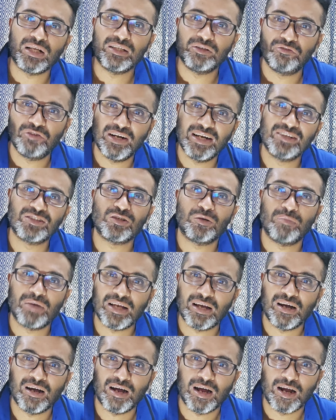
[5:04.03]
other fragrance on my
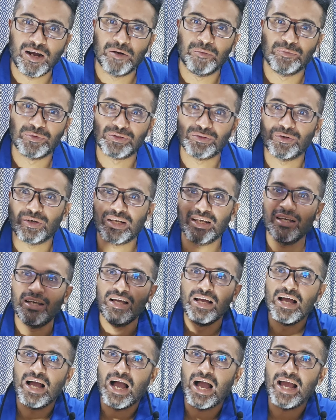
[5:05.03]
arms. Okay.
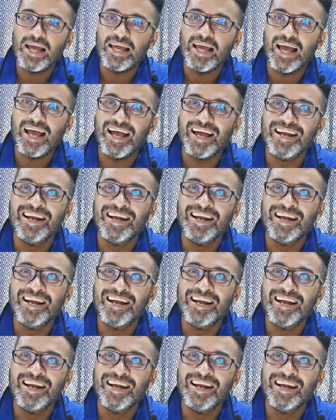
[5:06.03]
I had